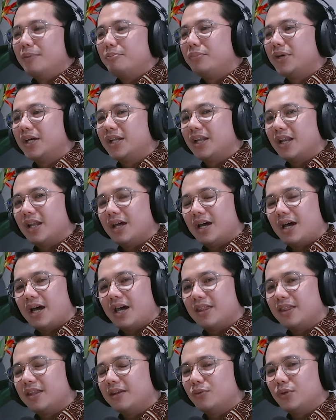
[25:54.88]
but
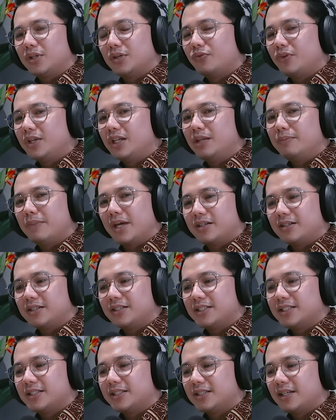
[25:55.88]
I think what really
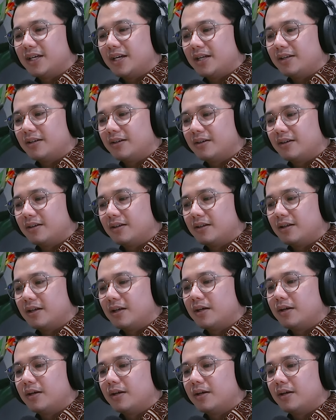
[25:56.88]
matters is that